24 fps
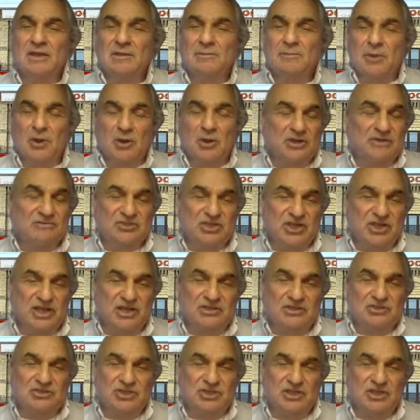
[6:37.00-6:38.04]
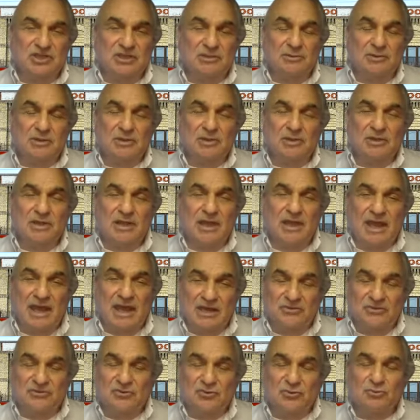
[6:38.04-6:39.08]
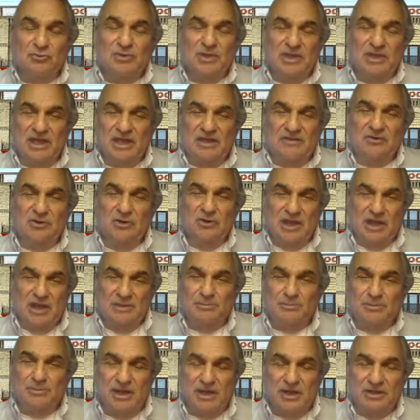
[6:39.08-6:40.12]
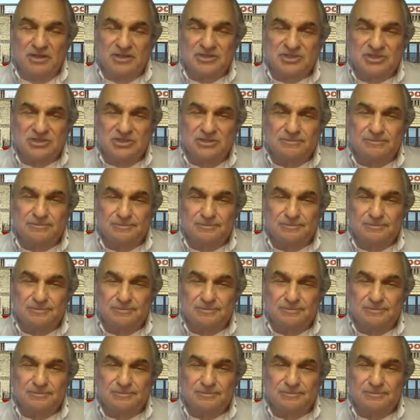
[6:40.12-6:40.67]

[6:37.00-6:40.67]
part of changing attitude, behavior, and policy.